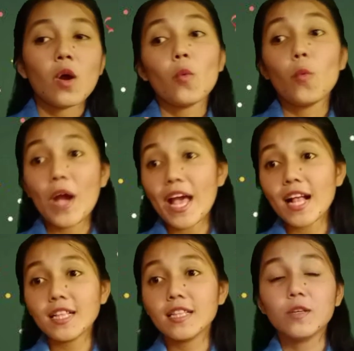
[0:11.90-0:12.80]

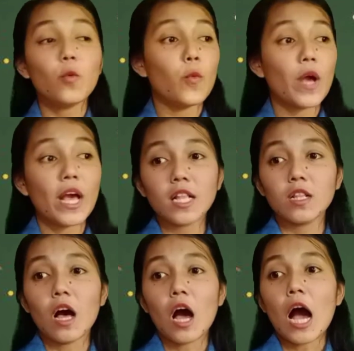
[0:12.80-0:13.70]
Well,
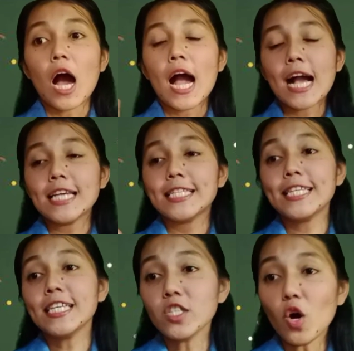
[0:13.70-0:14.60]

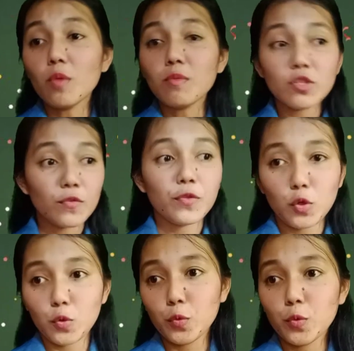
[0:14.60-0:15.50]
since almost of
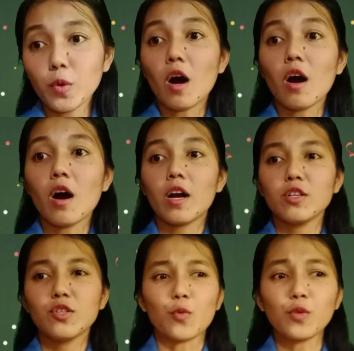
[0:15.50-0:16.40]
you are
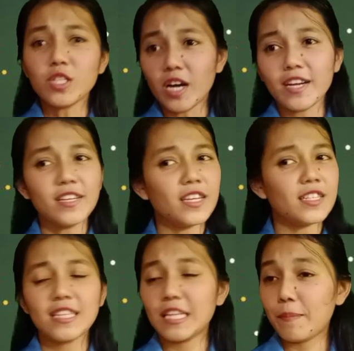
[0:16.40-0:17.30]
so tired and
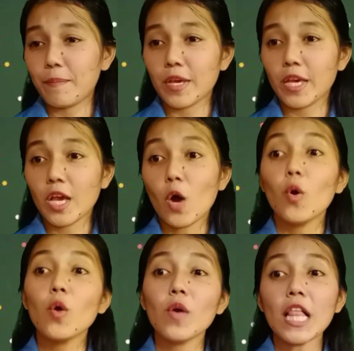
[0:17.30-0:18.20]
sleepy, we
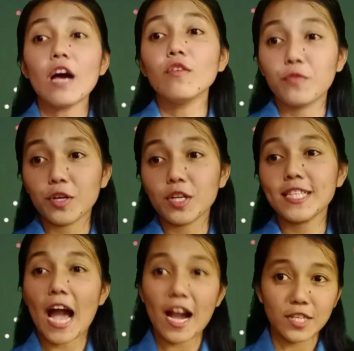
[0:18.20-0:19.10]
will have first the
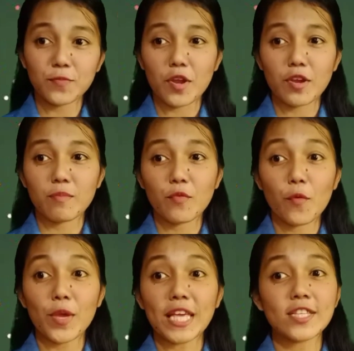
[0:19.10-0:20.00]
icebreaker before
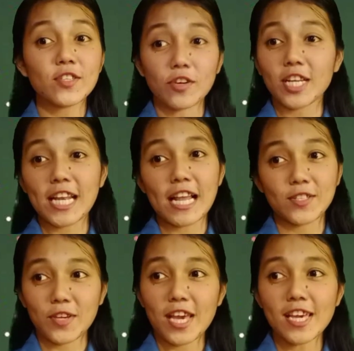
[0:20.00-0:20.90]
we can start the class,
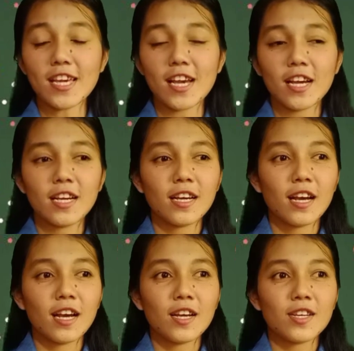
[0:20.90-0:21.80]
okay?
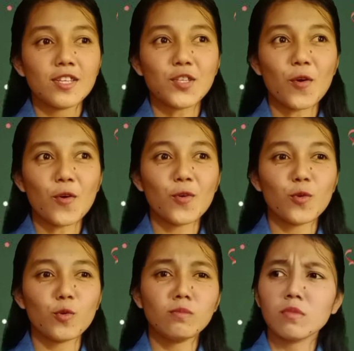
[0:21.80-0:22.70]

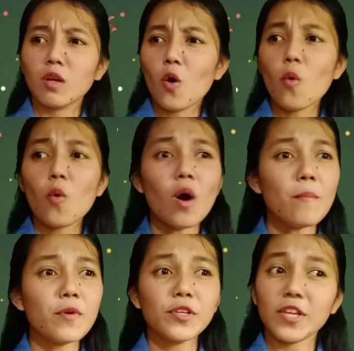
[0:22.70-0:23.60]
So, who
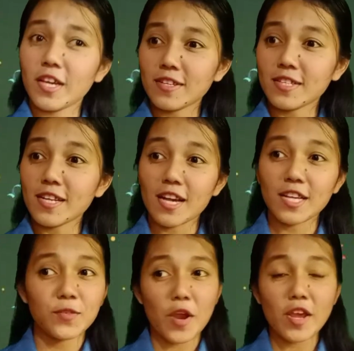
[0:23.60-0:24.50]
among you here is an
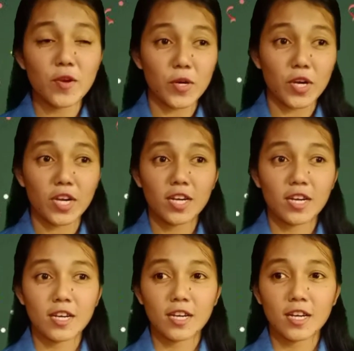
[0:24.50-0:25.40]
icebreaker?
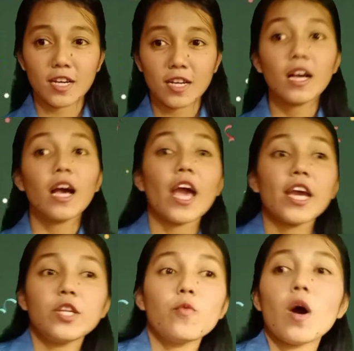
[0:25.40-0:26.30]

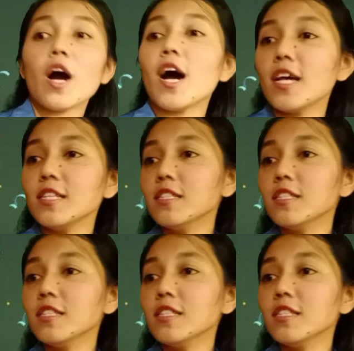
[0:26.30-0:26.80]
Anyone?